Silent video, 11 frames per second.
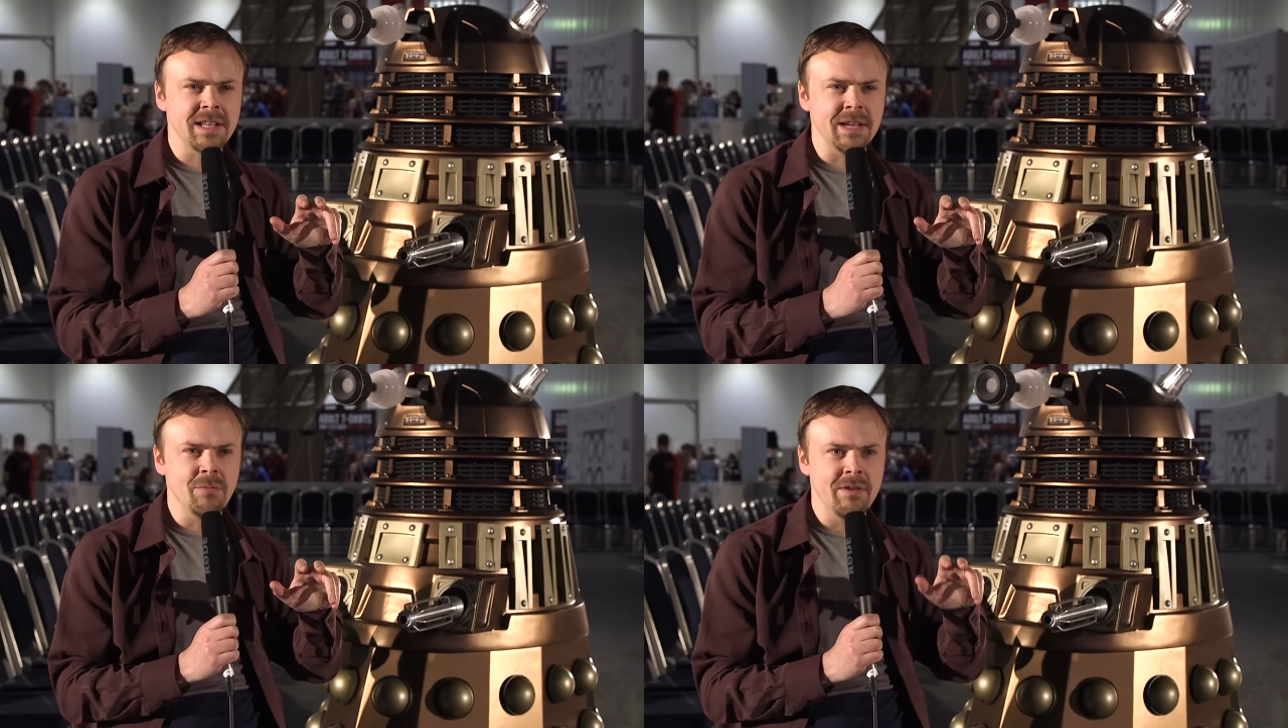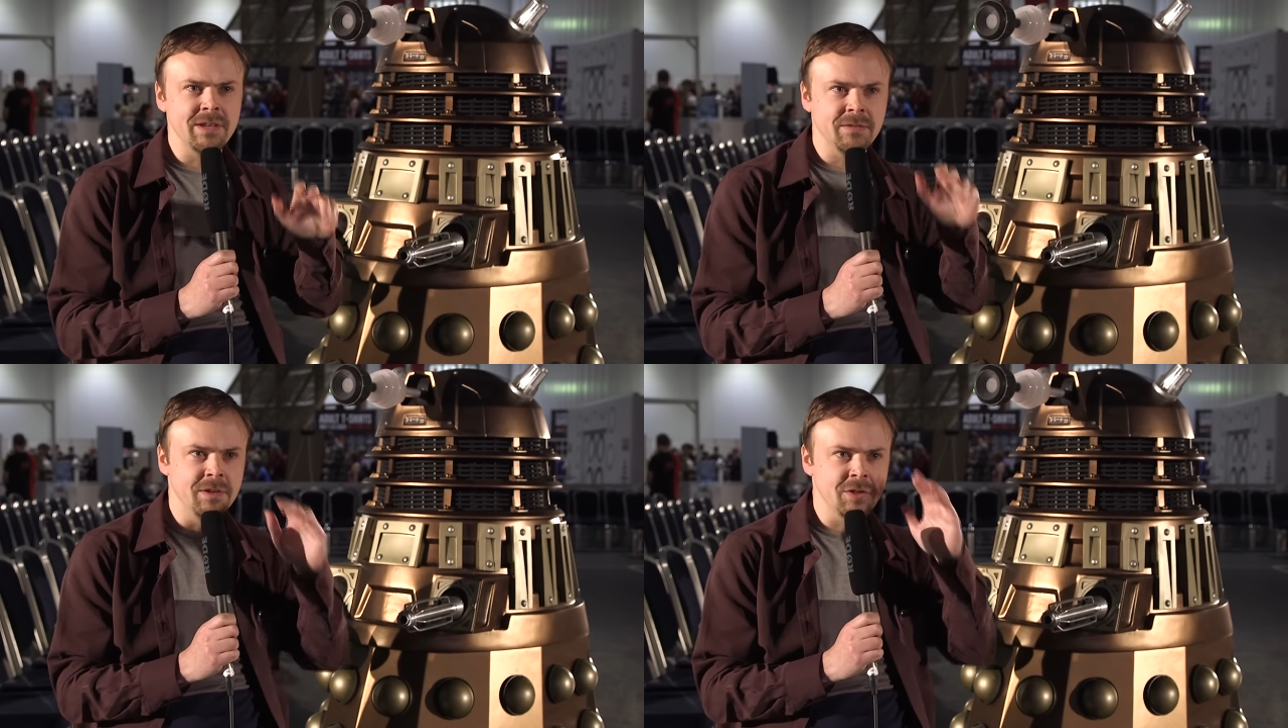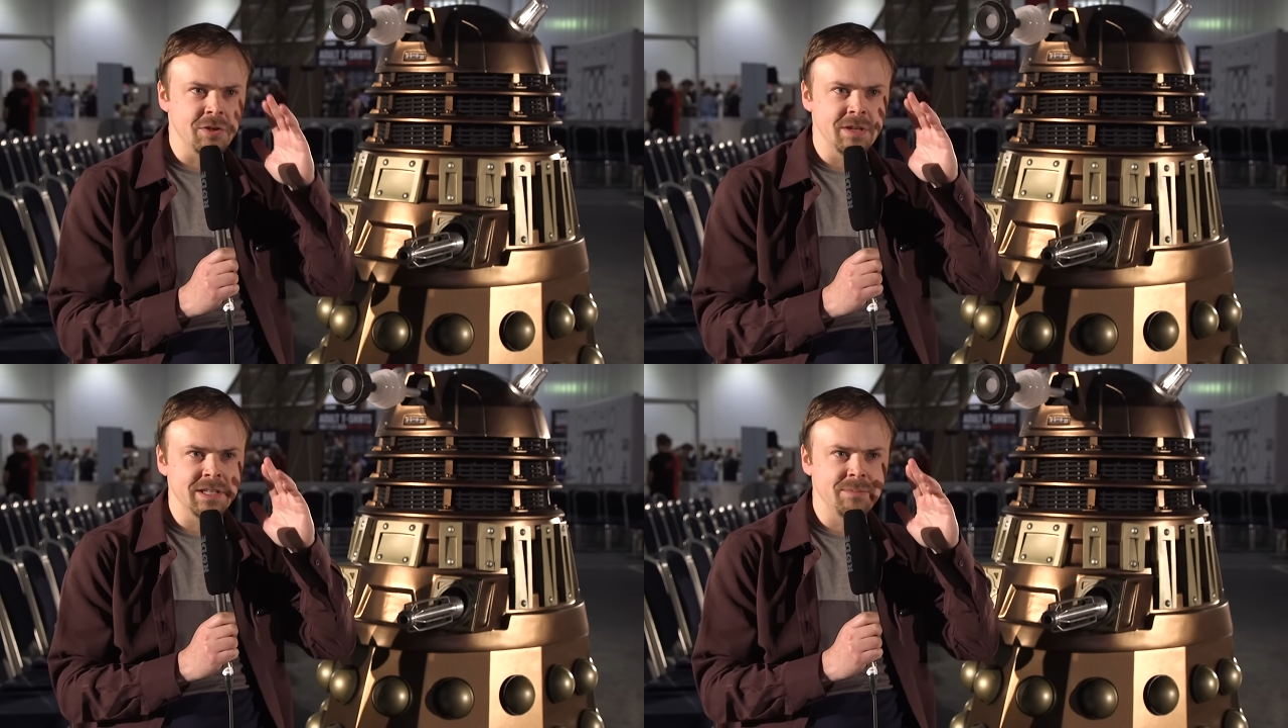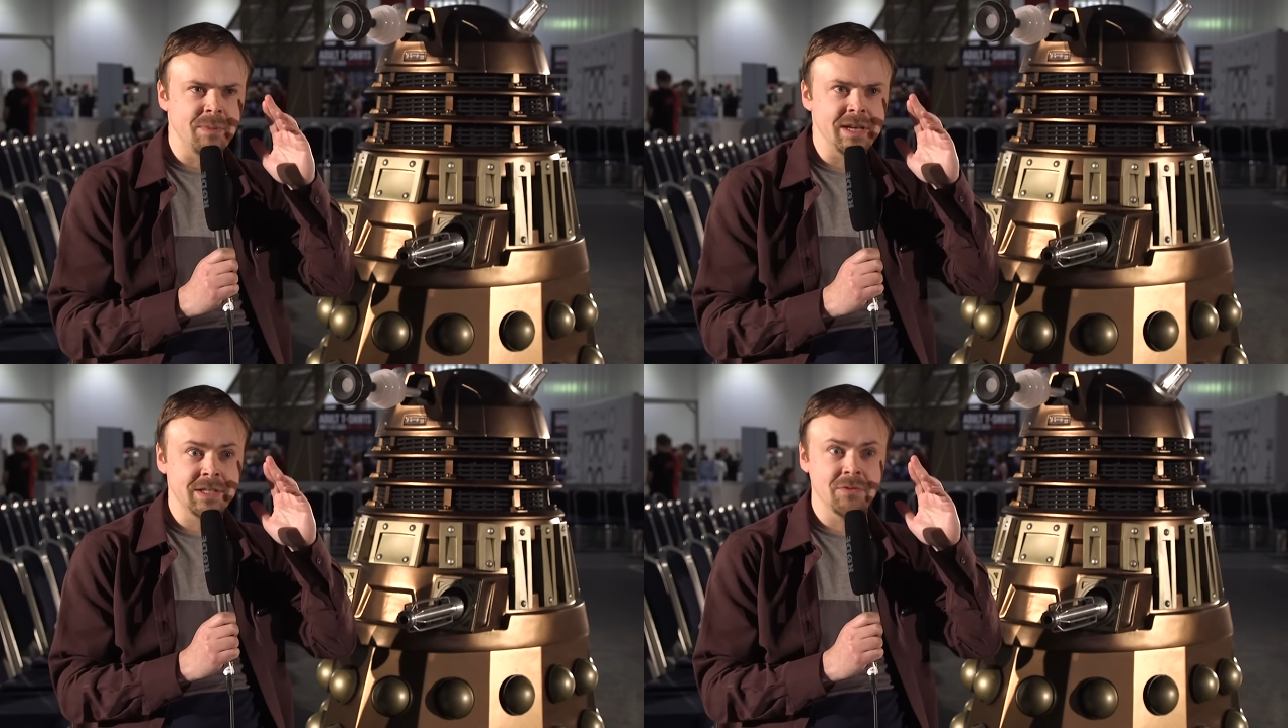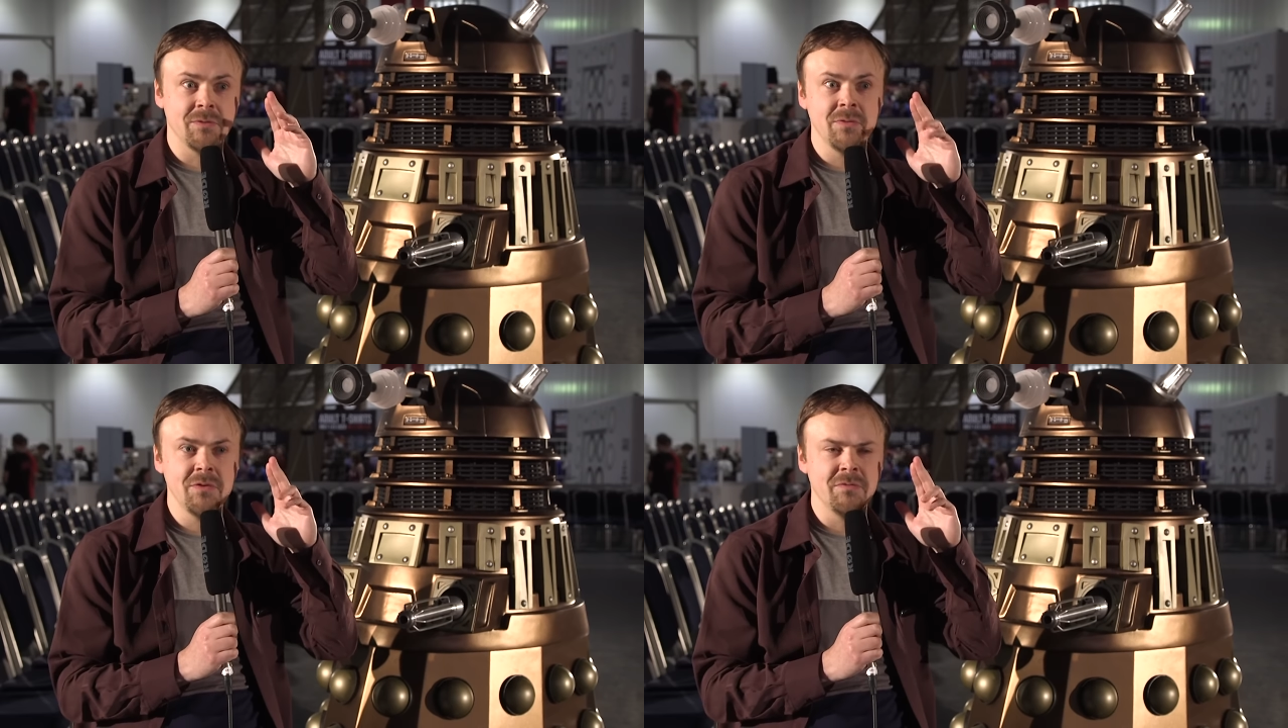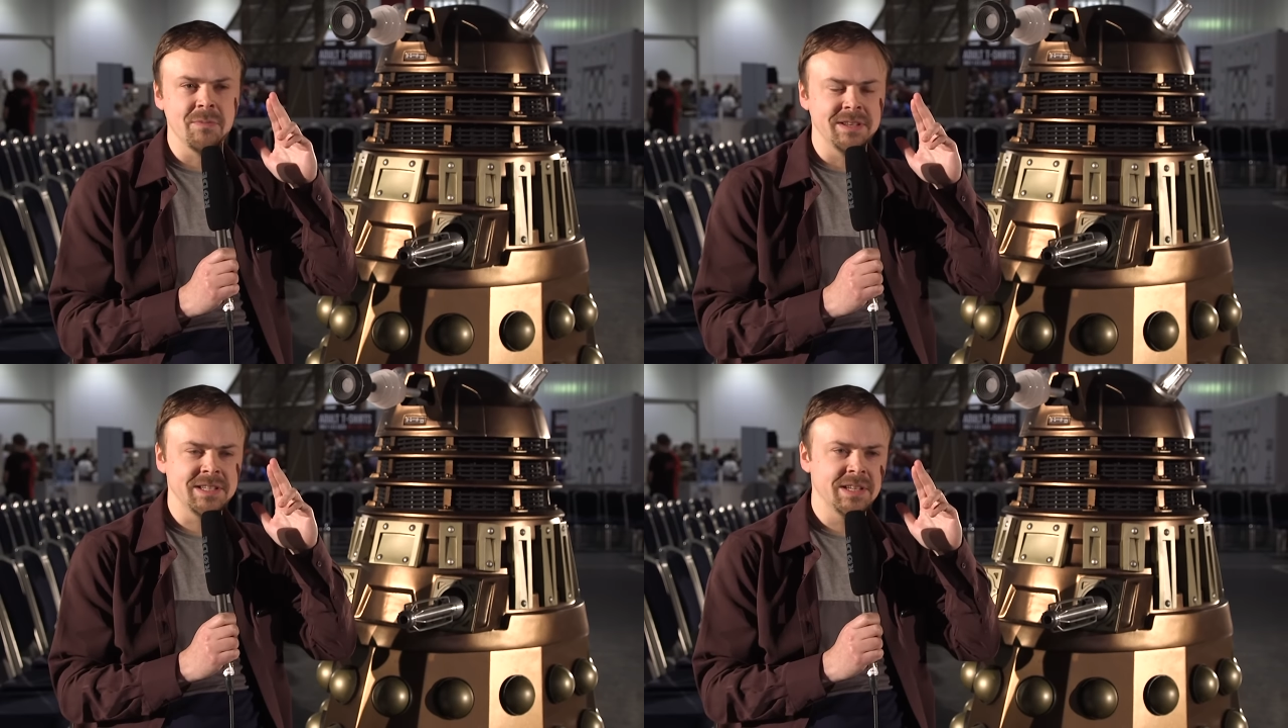thing where its vision is based on
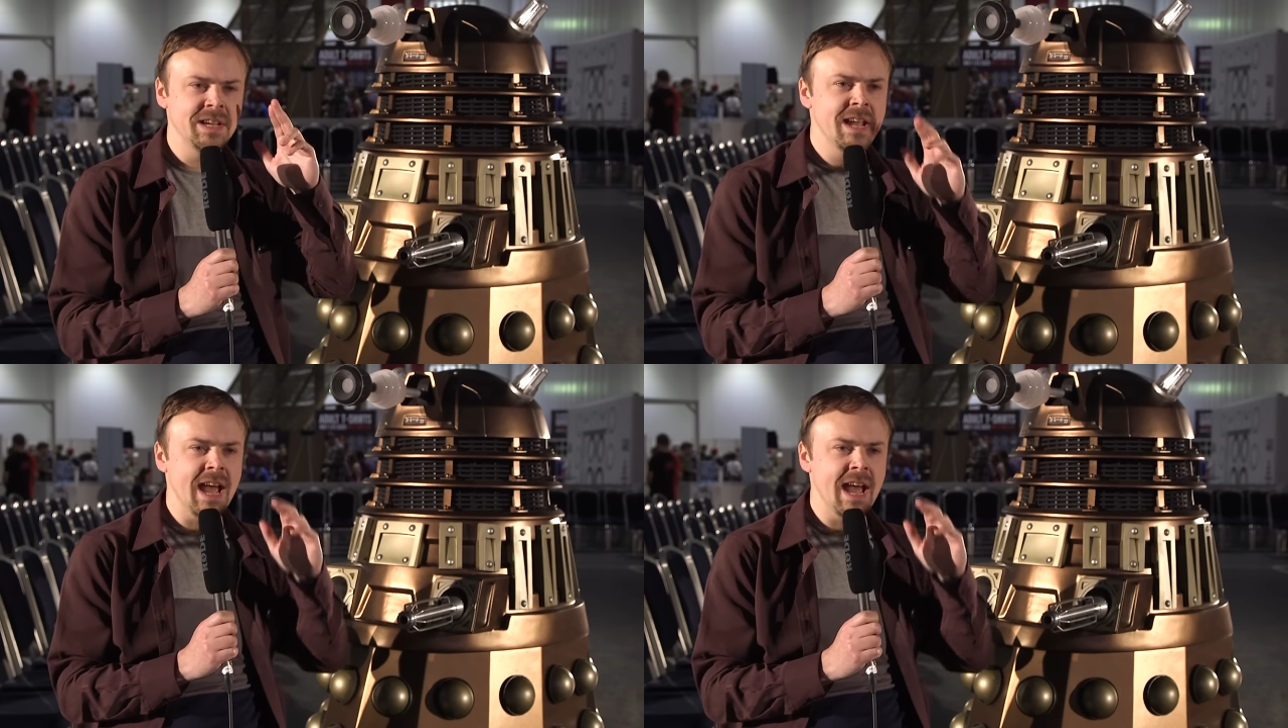movement,